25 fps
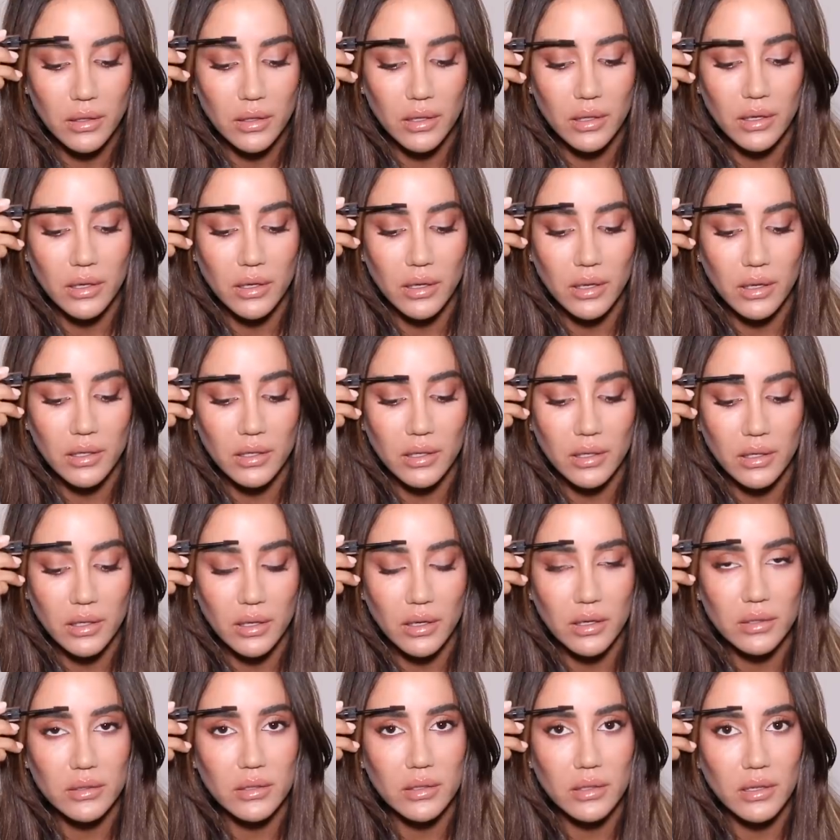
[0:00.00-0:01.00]
and I
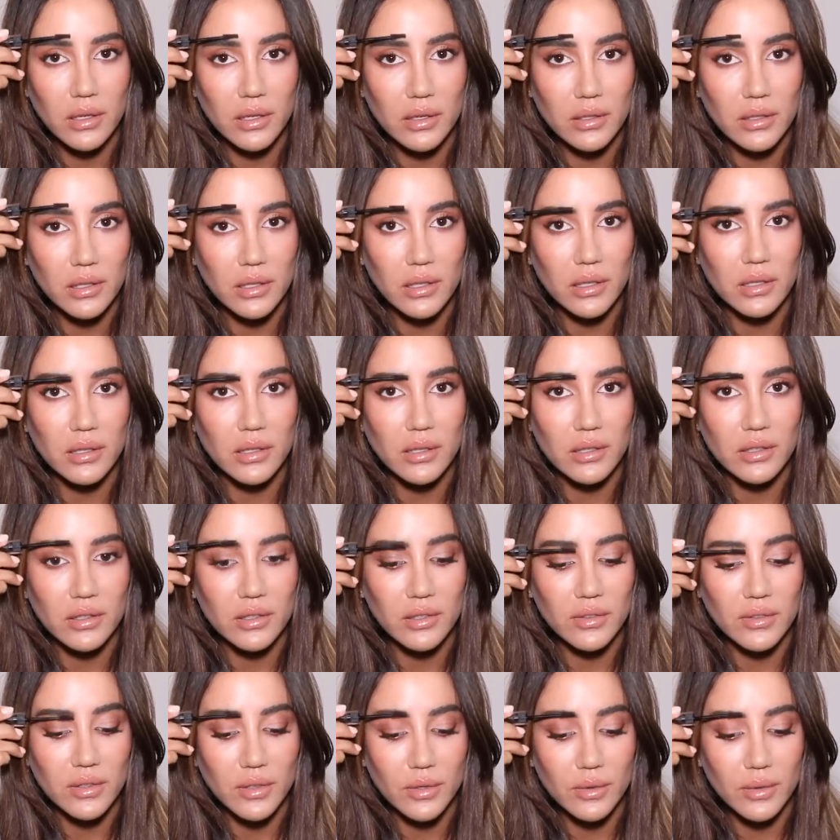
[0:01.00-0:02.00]
cannot, how can I don't
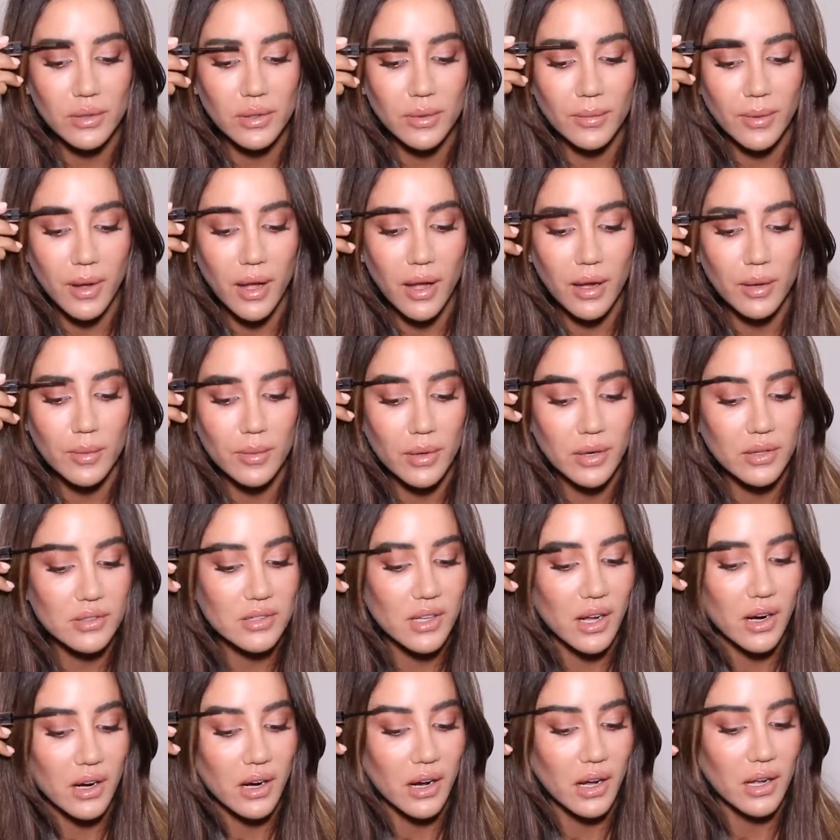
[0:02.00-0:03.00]
even know where my eyebrows
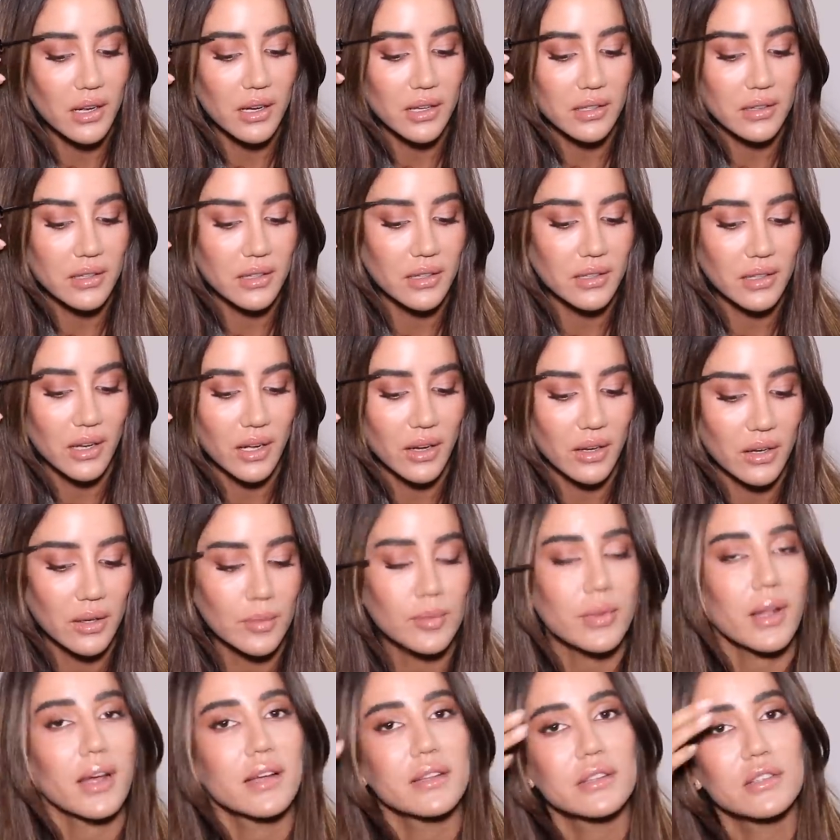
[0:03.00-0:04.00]
are, and I think now I
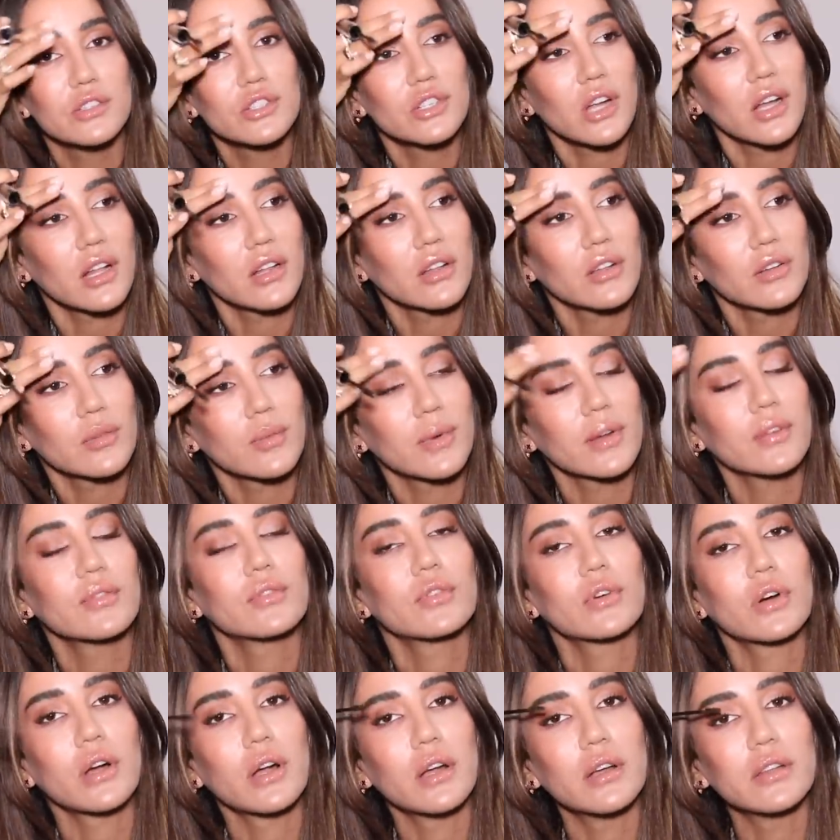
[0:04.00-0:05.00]
apply the gel on my
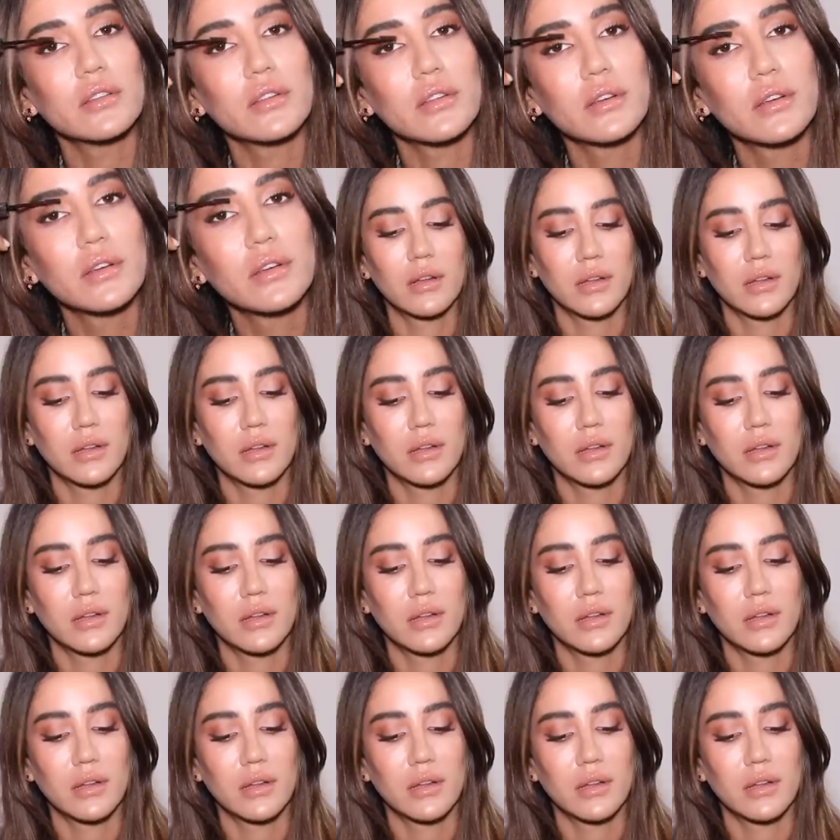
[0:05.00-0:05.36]
forehead.